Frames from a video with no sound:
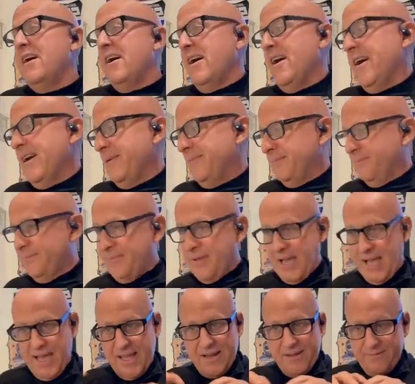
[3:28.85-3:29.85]

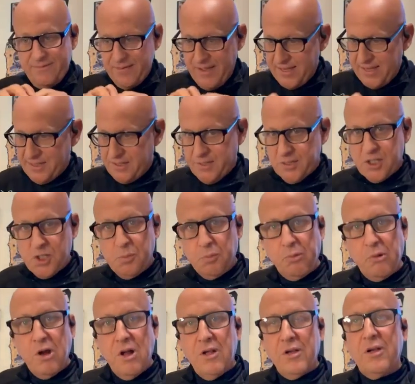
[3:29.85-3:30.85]
kind of as the
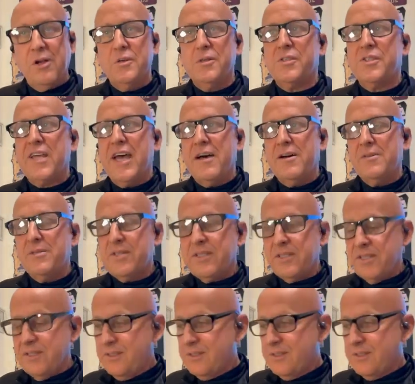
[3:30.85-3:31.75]
sprawl goes out.